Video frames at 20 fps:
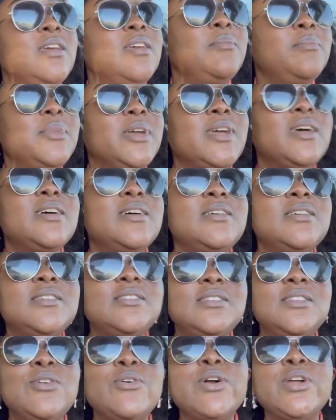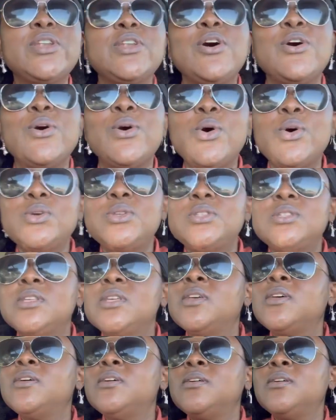because Lord knows
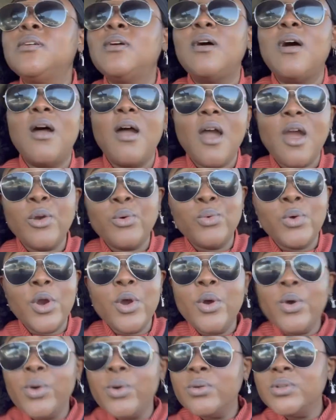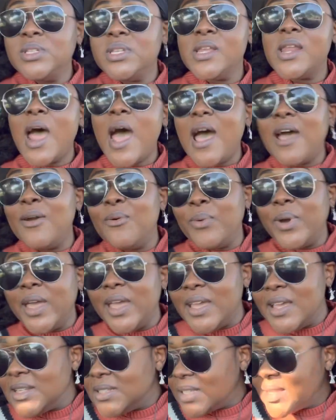our roads and
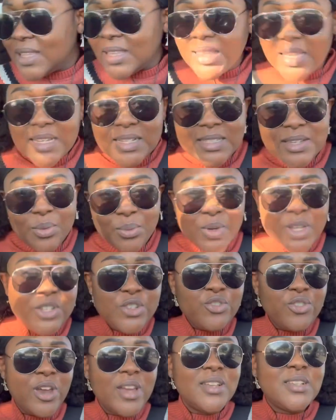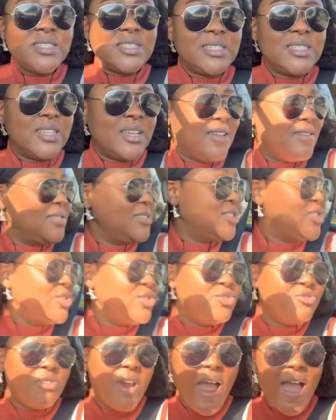highways and the things that we trust to
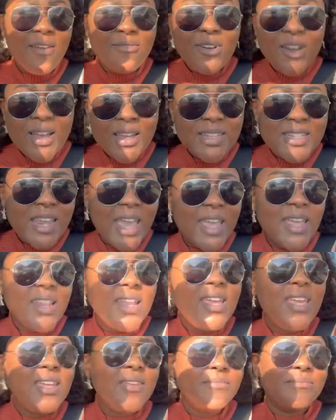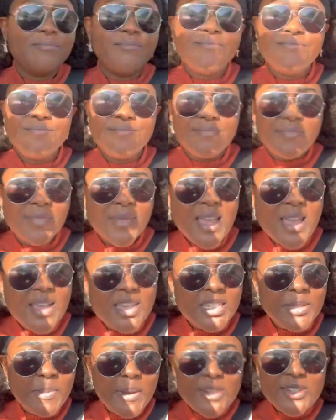drive on daily,
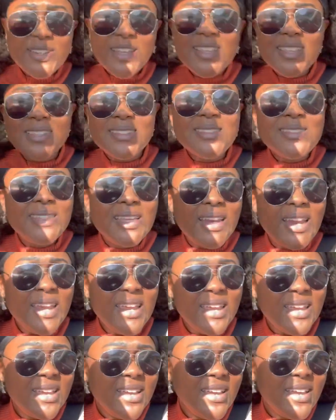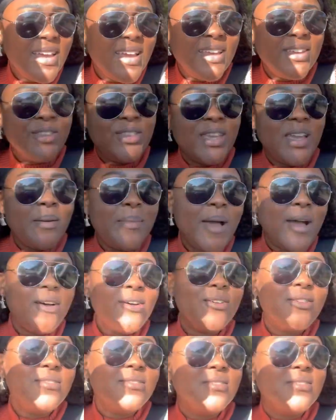especially in the city. You think about